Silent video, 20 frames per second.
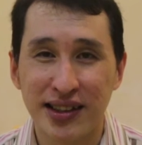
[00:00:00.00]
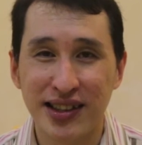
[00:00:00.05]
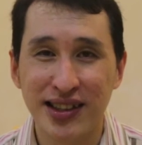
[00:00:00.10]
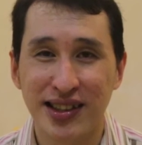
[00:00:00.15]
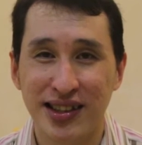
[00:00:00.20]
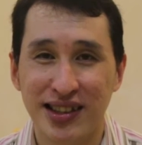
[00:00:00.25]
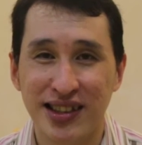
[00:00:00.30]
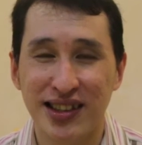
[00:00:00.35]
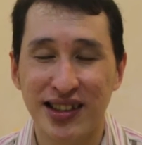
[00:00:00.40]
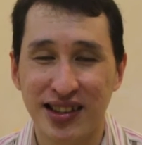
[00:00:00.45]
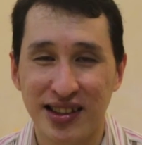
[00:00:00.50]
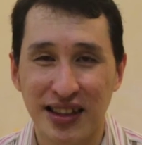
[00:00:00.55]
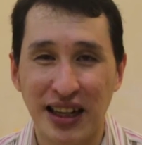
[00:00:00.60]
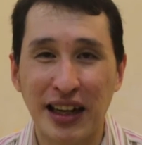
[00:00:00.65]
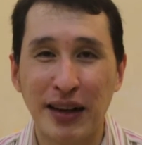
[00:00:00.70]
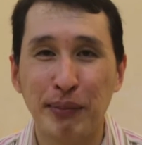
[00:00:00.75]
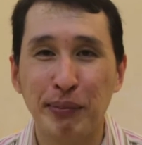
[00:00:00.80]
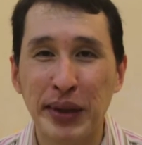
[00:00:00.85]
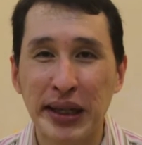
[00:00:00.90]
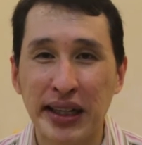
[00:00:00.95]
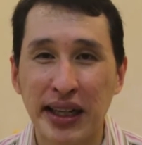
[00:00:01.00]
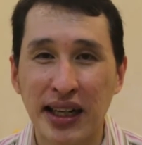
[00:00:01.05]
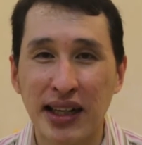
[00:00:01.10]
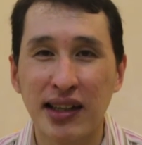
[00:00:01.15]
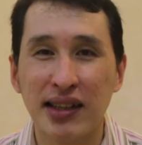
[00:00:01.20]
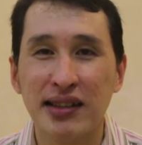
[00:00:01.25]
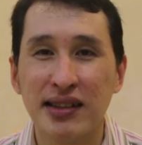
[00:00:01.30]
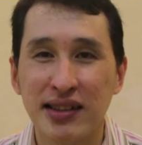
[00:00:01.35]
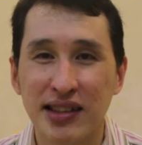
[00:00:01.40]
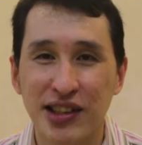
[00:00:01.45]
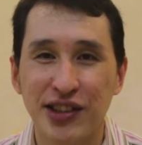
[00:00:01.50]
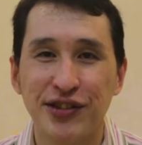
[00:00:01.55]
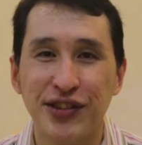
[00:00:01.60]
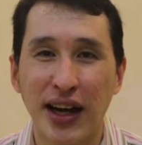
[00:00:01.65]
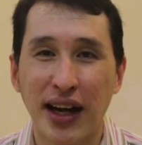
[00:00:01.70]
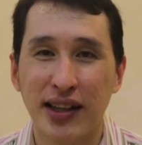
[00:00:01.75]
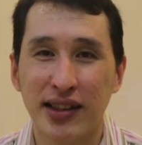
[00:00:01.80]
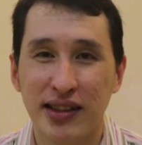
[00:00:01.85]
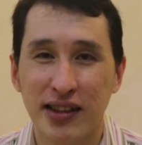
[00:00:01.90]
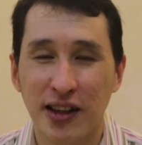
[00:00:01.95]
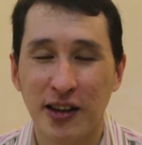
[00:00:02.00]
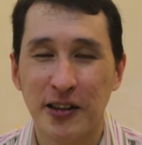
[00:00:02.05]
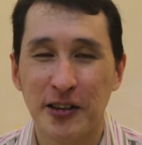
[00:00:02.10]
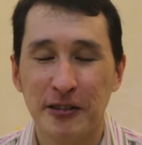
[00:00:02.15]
this is a meaningless event.